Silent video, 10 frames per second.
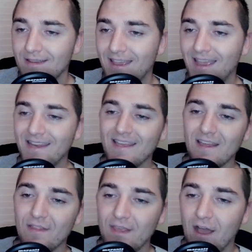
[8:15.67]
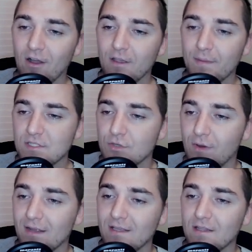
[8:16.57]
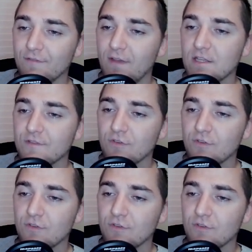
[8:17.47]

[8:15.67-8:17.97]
hitting the Alchemist directly in the face for